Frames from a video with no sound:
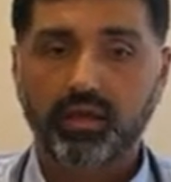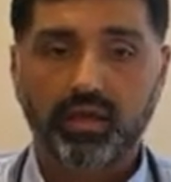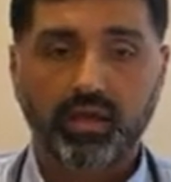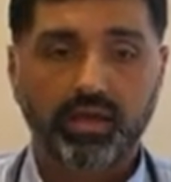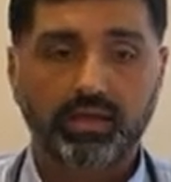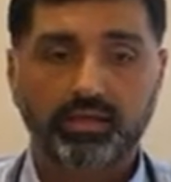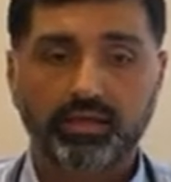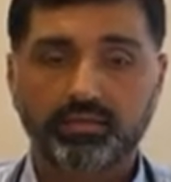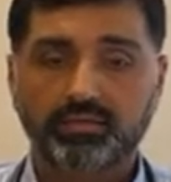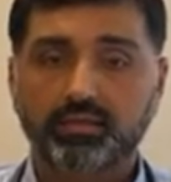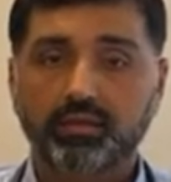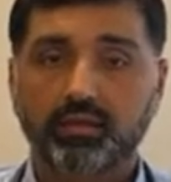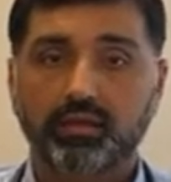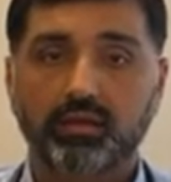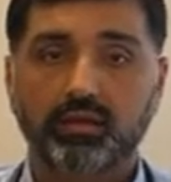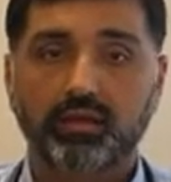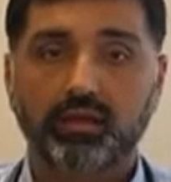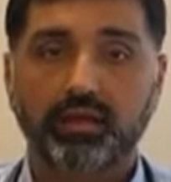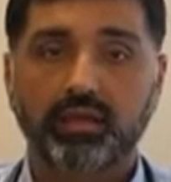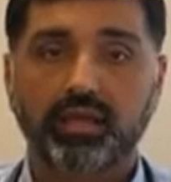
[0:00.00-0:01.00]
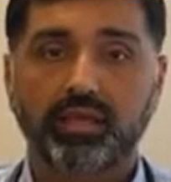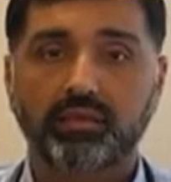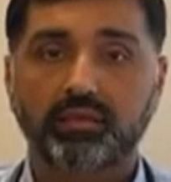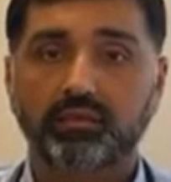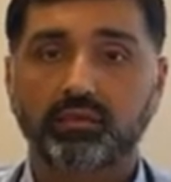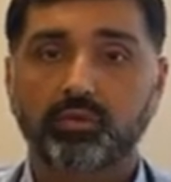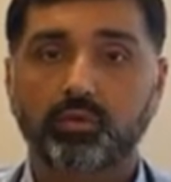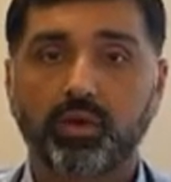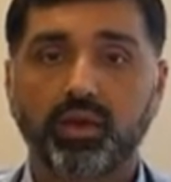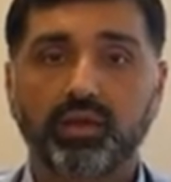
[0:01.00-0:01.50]
No. And that's again,
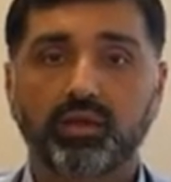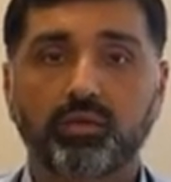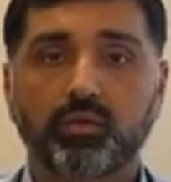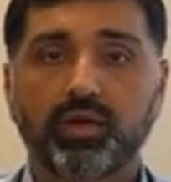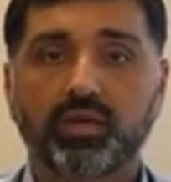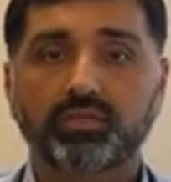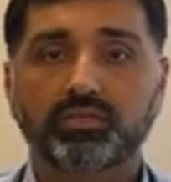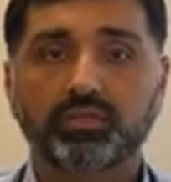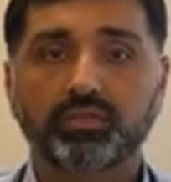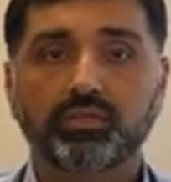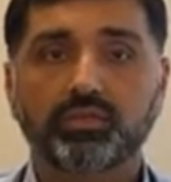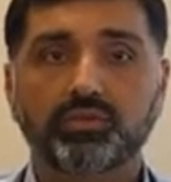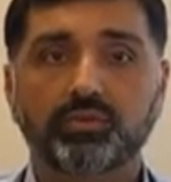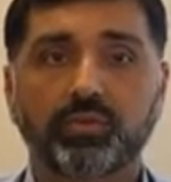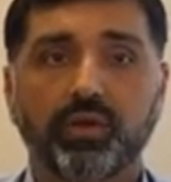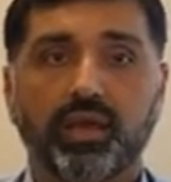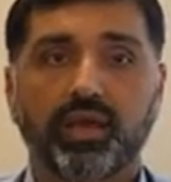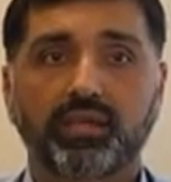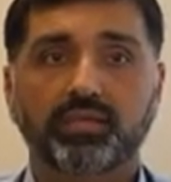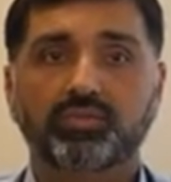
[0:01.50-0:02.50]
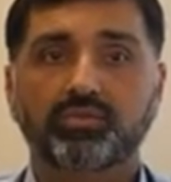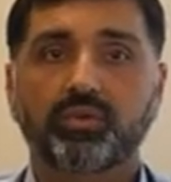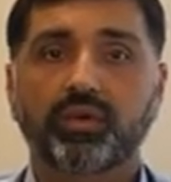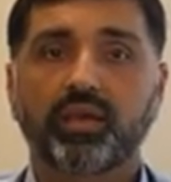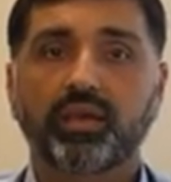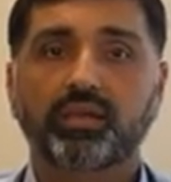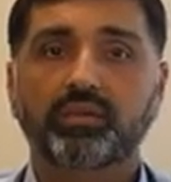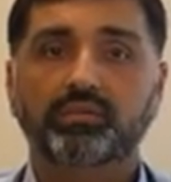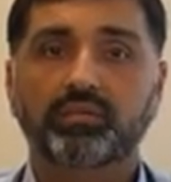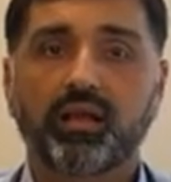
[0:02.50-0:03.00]
great question. Do
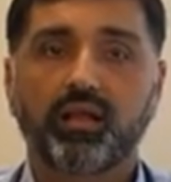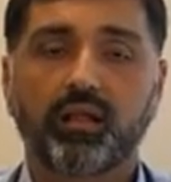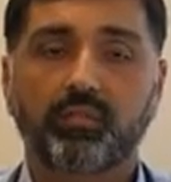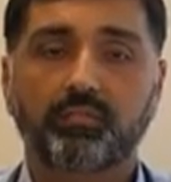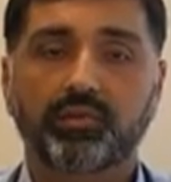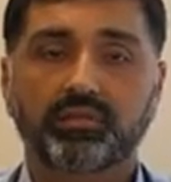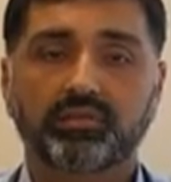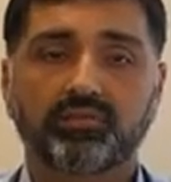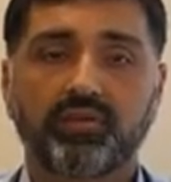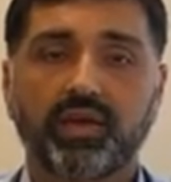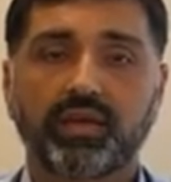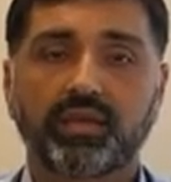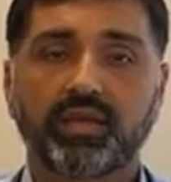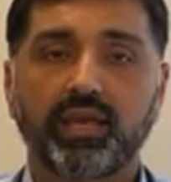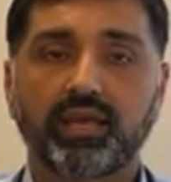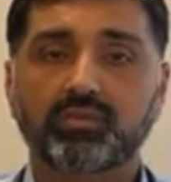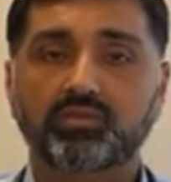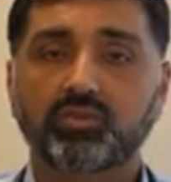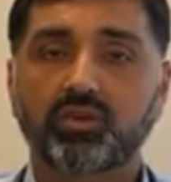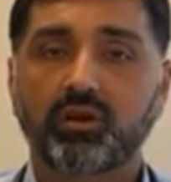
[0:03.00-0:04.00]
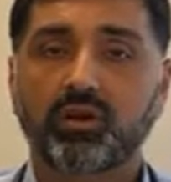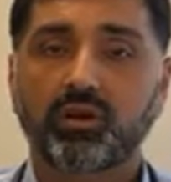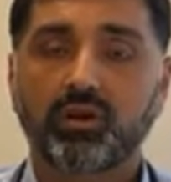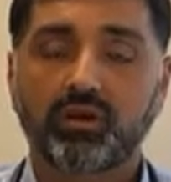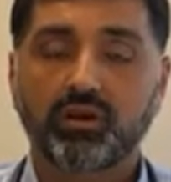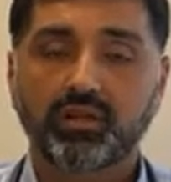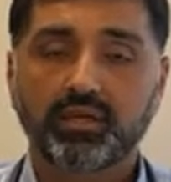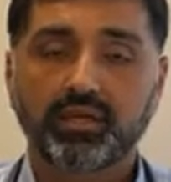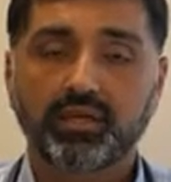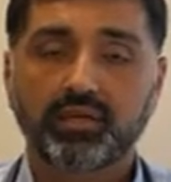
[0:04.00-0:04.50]
X-rays help us find cancer
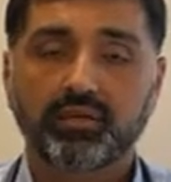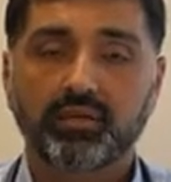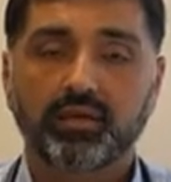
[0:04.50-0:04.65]
early?